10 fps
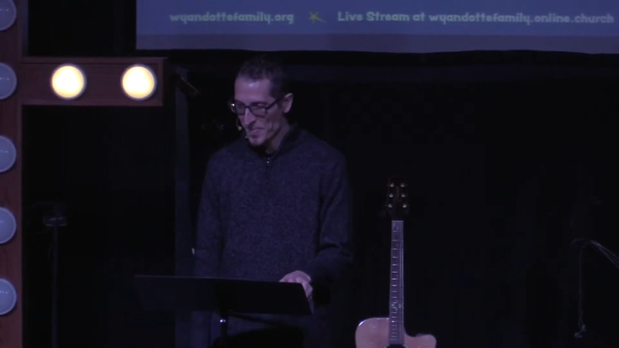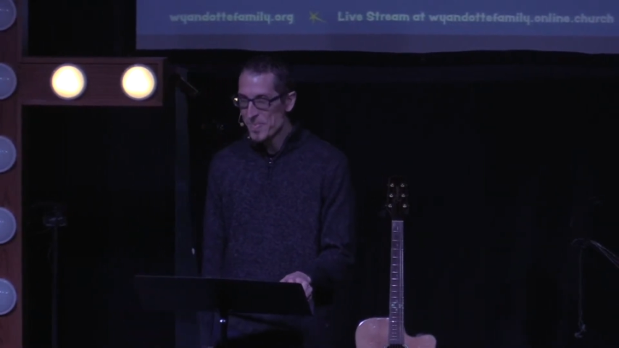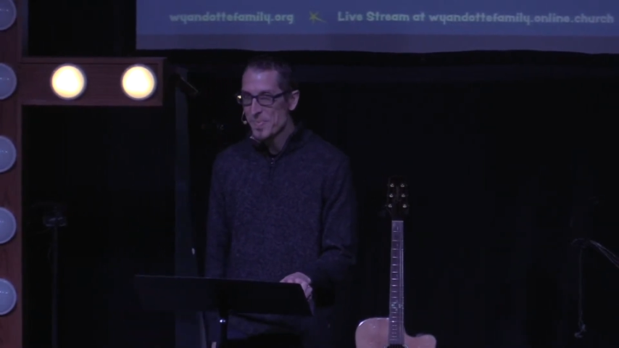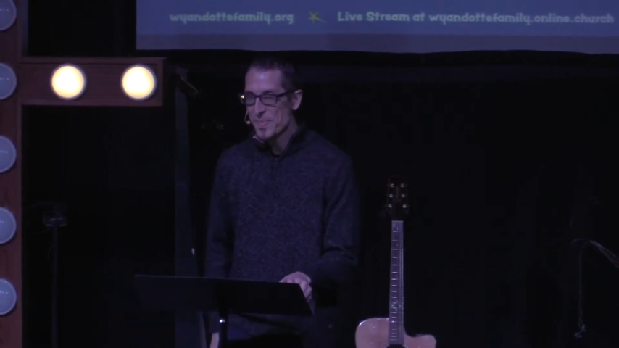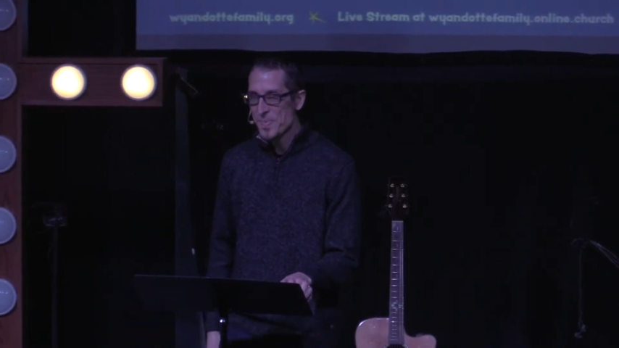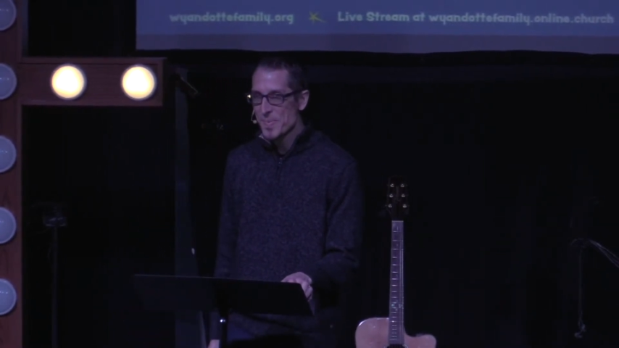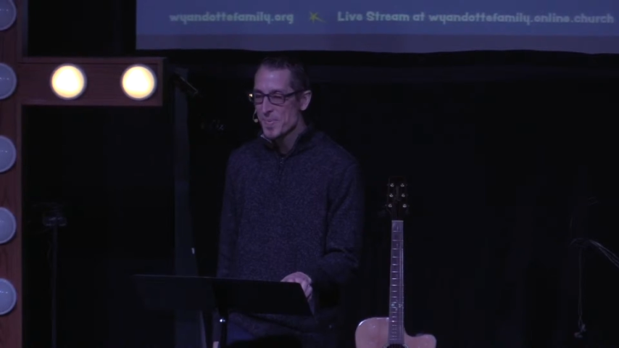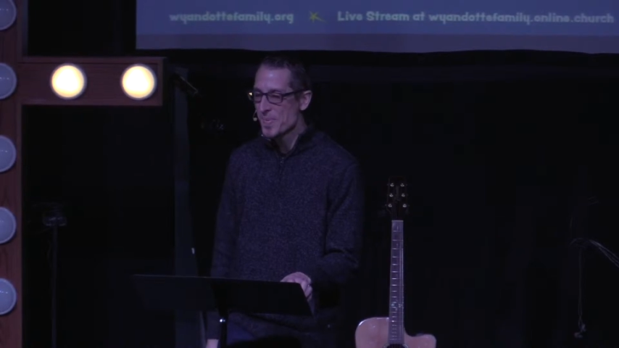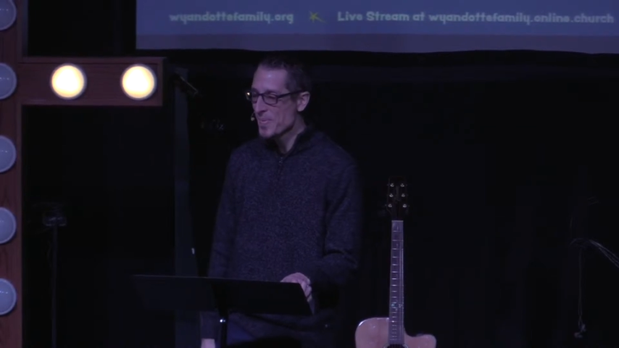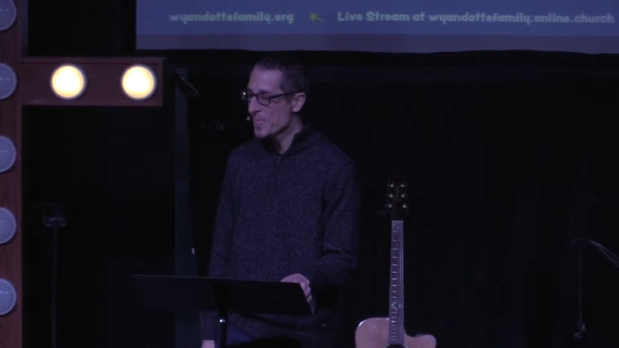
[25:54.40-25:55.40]

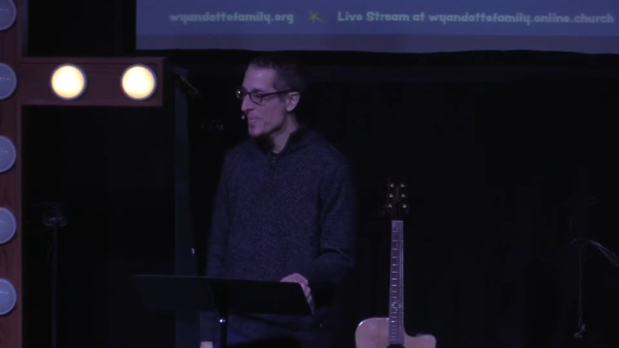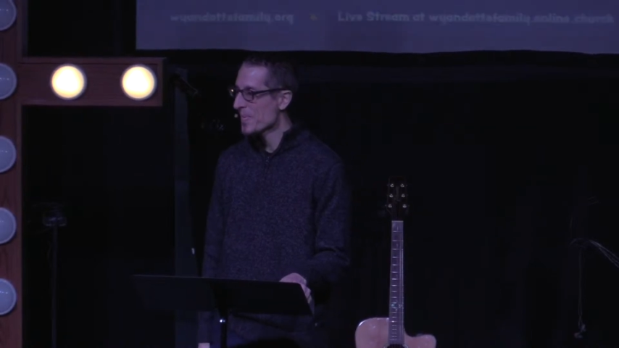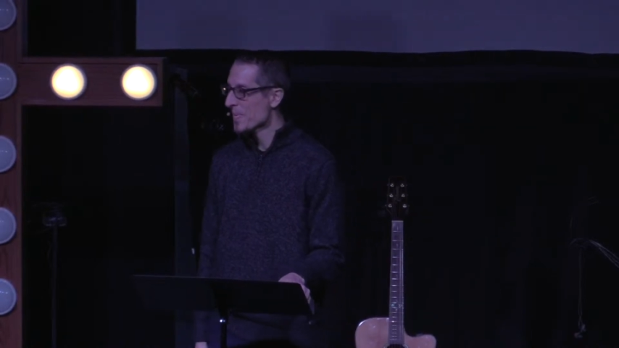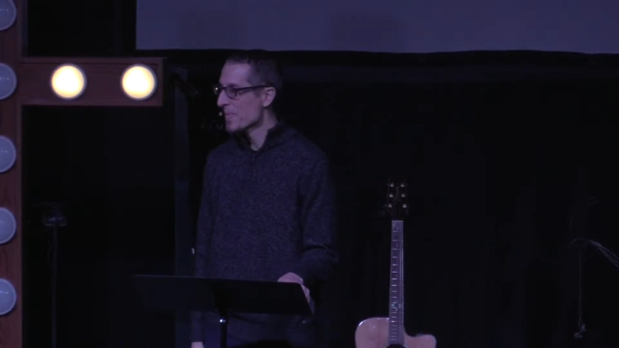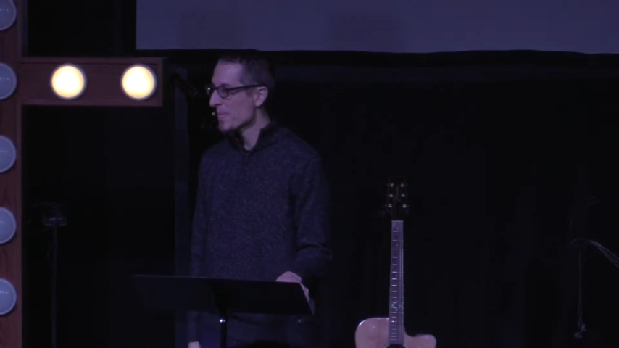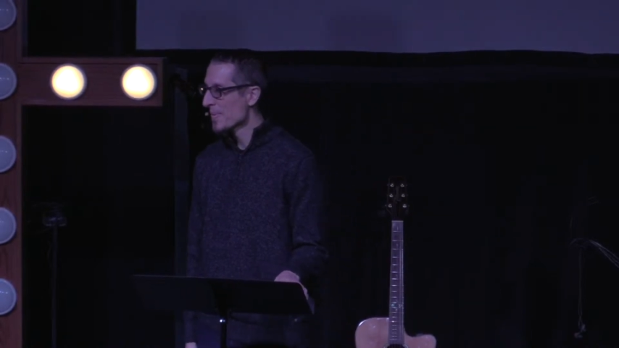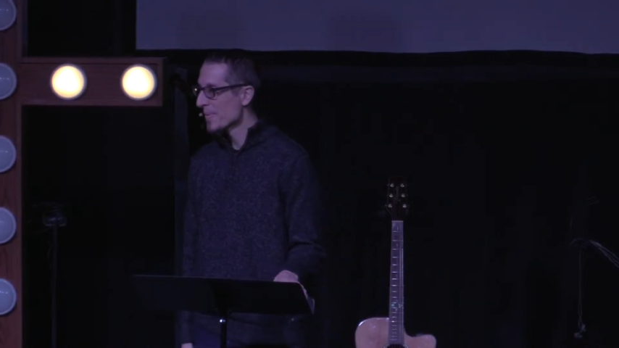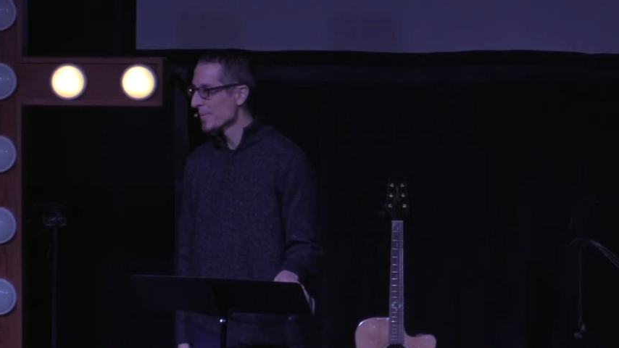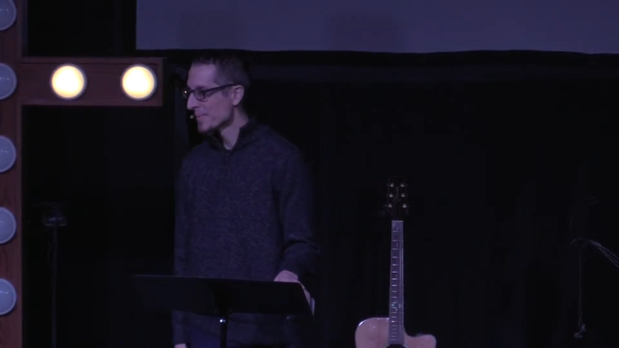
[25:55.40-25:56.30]
[no speech]